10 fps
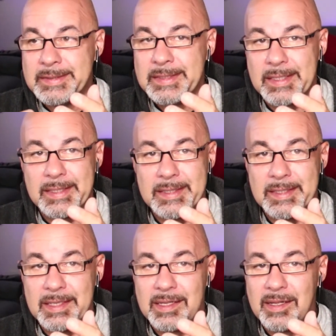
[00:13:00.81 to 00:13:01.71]

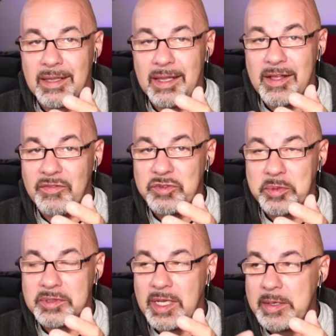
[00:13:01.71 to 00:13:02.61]
a
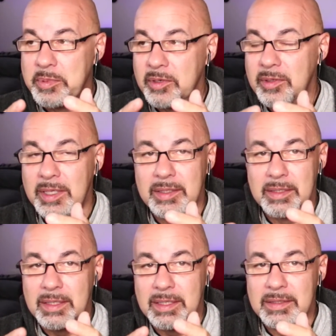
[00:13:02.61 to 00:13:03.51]
comfortable diaper
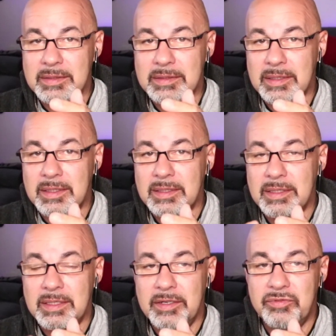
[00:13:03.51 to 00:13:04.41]
and
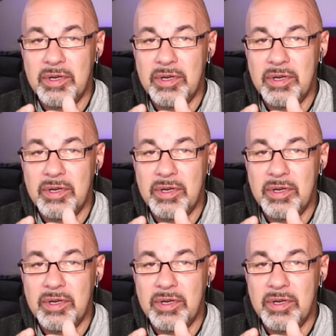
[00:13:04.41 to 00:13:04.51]
enough